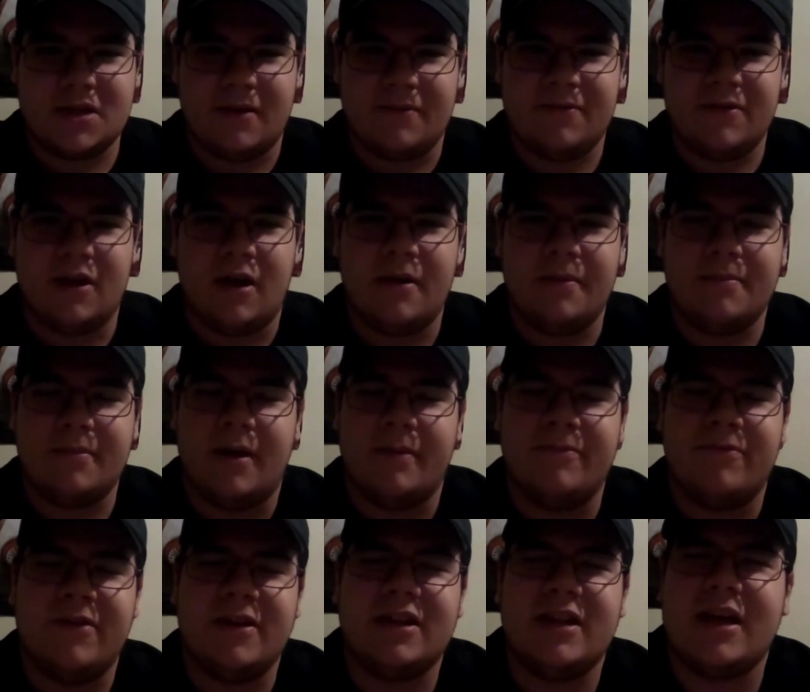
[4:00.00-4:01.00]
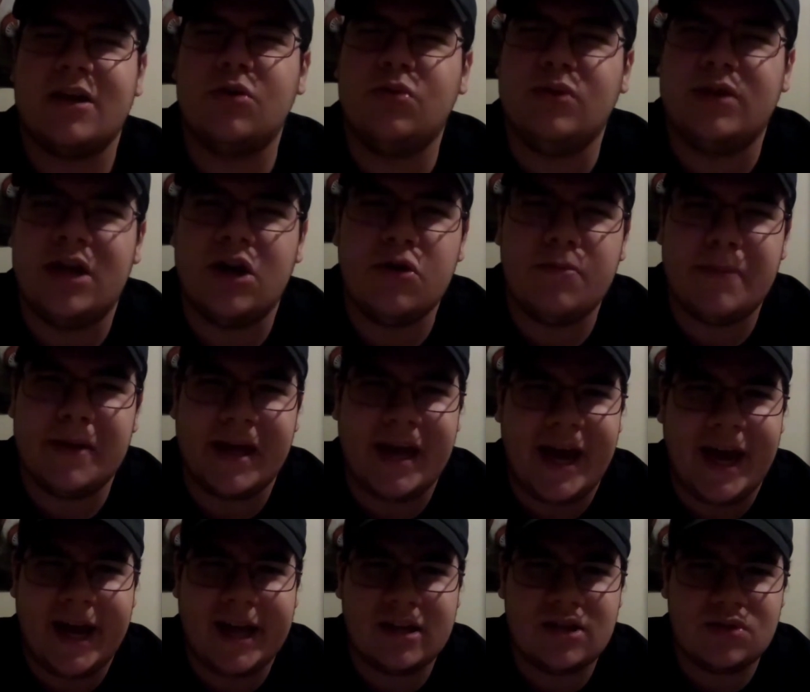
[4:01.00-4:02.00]
I think they're called helping
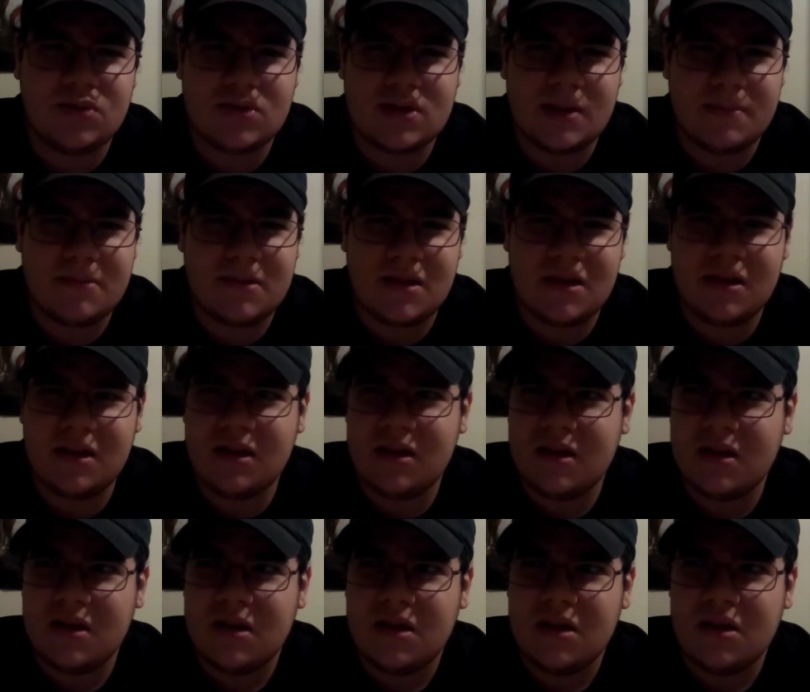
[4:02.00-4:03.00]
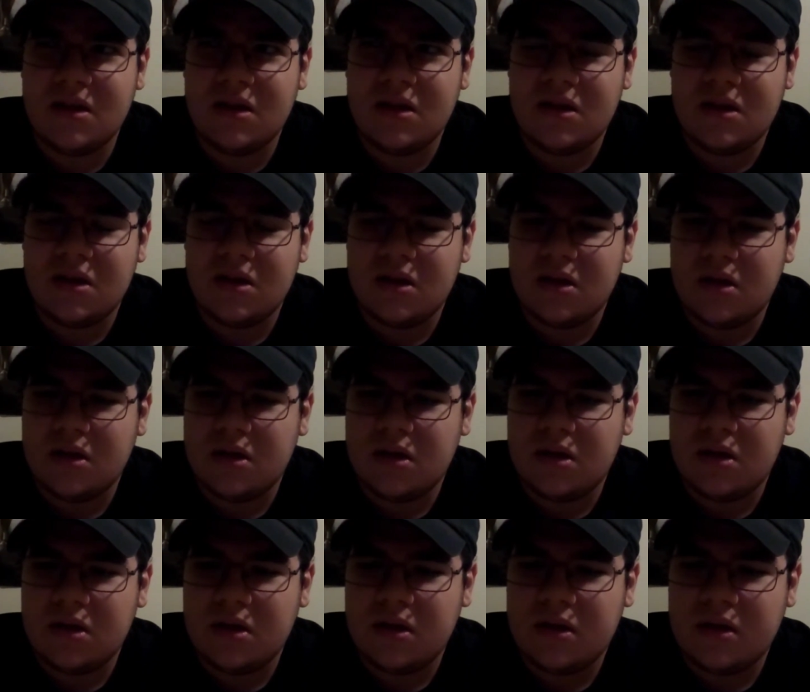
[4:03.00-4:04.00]
hands or something.
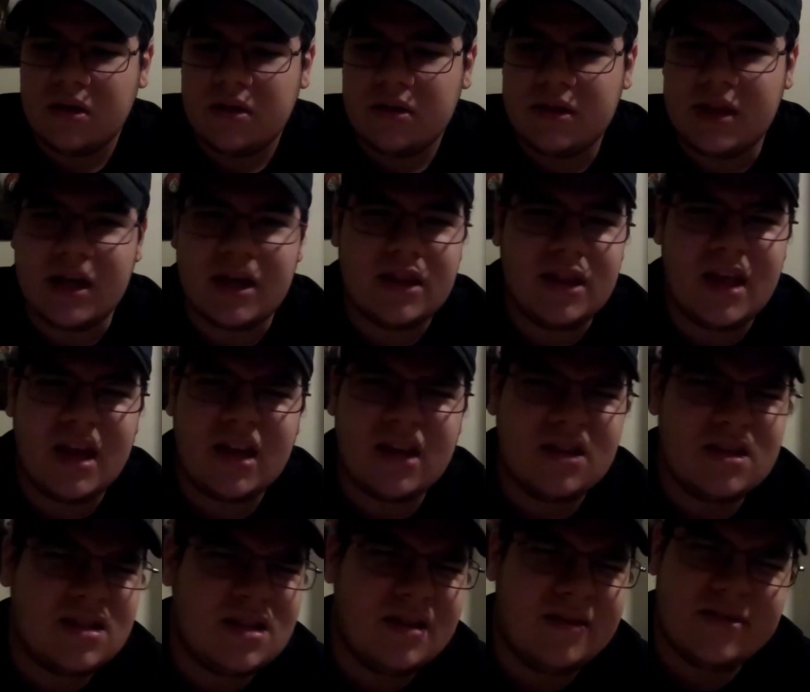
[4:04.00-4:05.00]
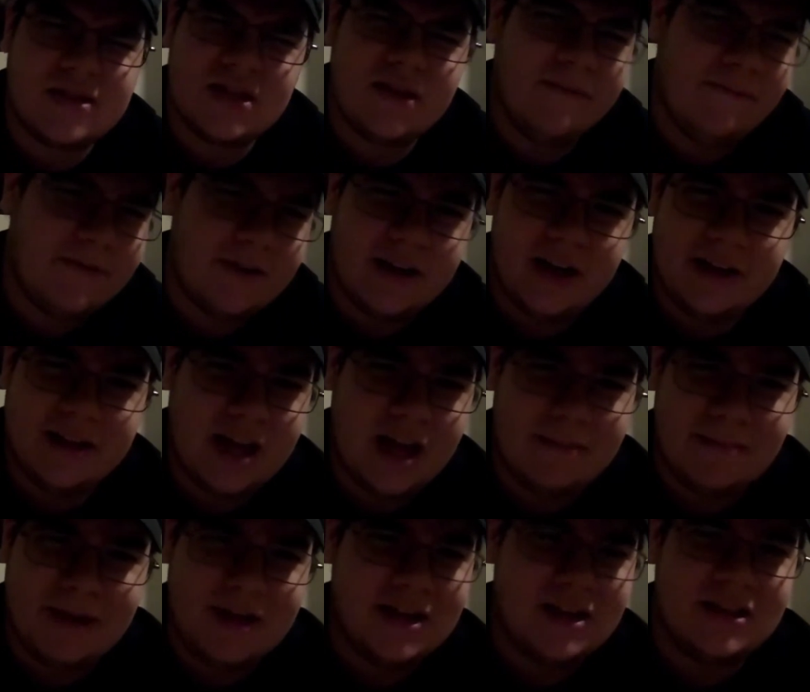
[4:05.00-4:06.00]
They something like
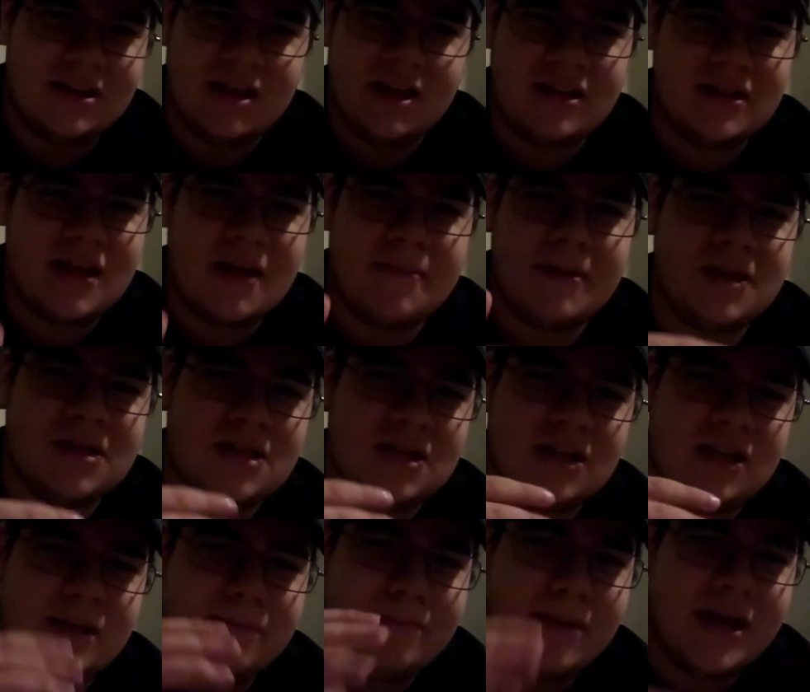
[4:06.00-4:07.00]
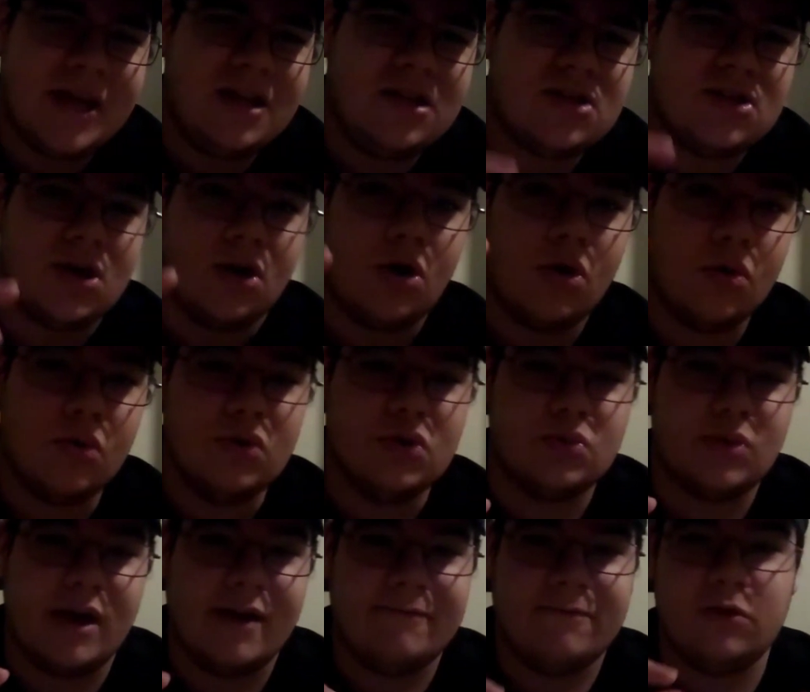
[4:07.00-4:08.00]
that, man. They're basically made to hold
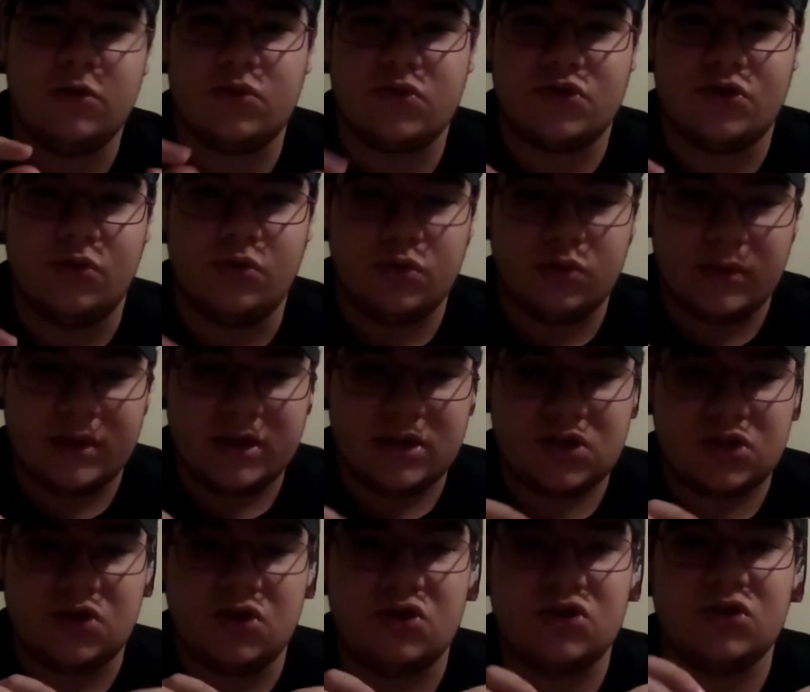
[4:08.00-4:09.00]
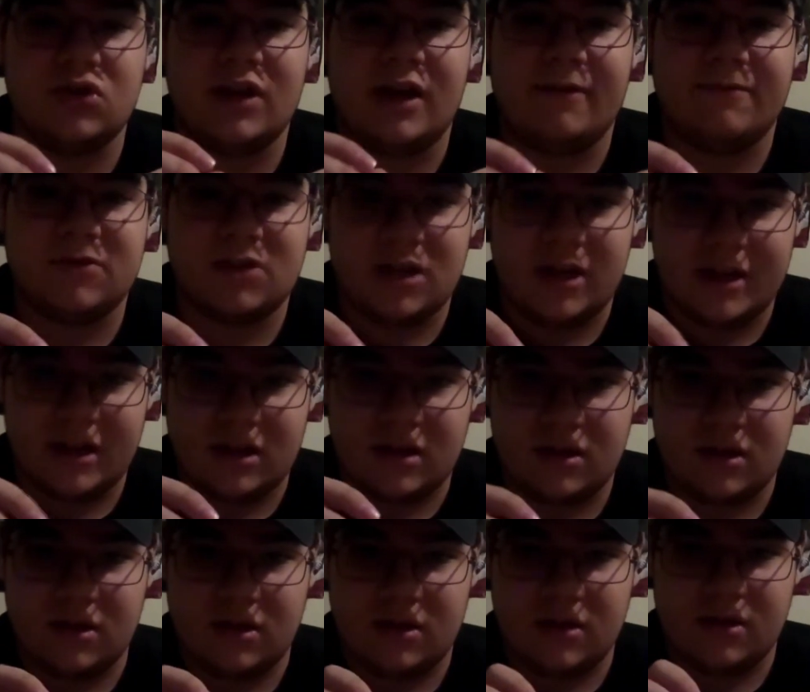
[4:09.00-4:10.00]
whatever you're soldering, so you don't have to
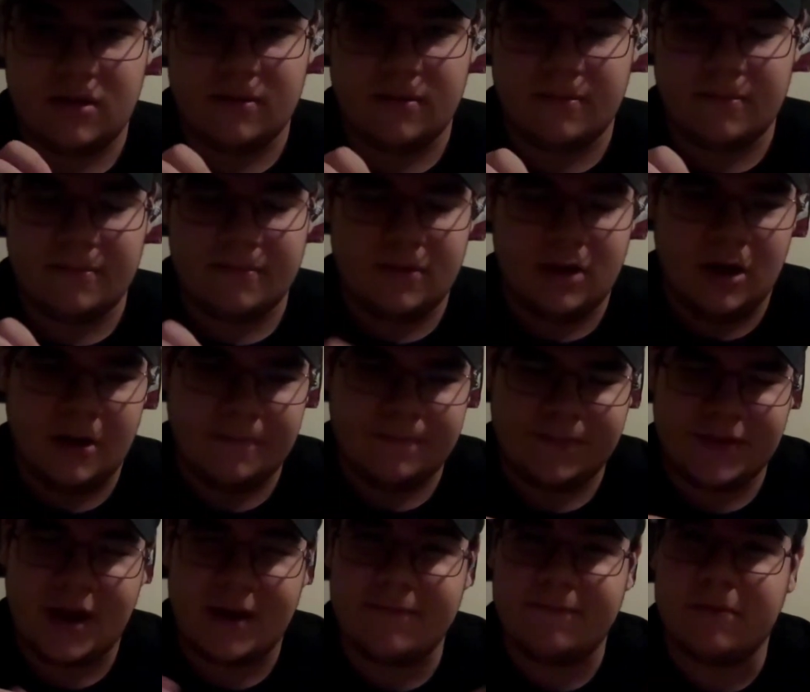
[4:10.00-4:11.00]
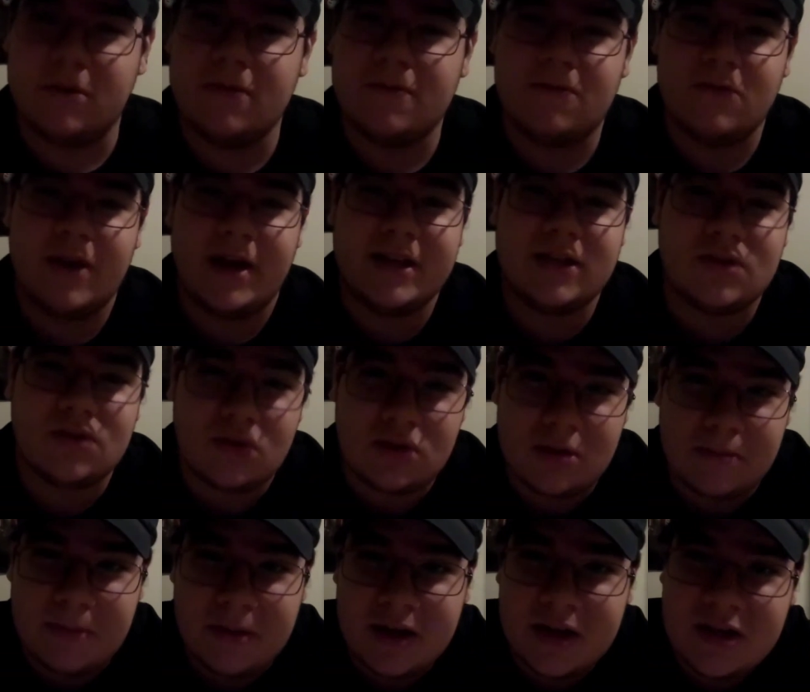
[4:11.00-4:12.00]
like have both your hands
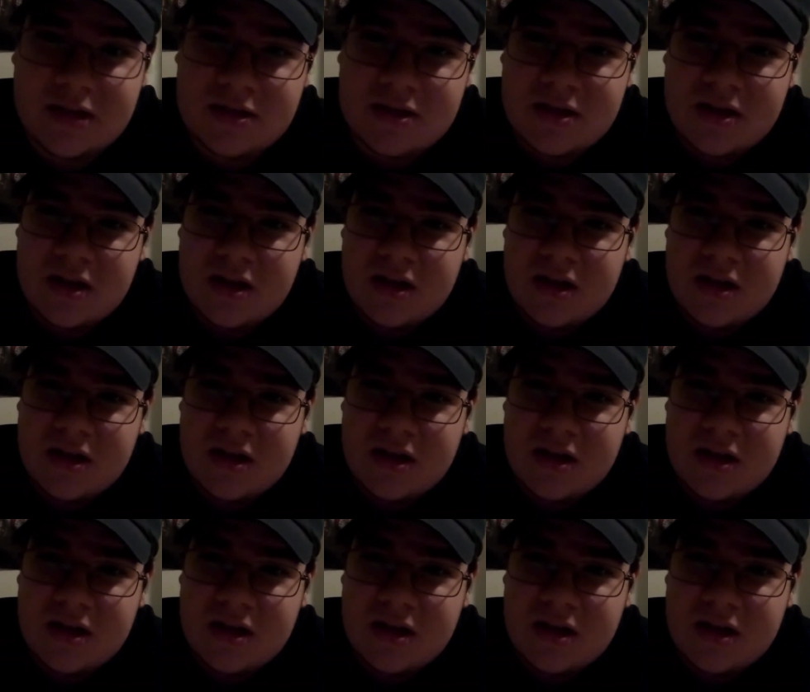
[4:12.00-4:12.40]
occupied,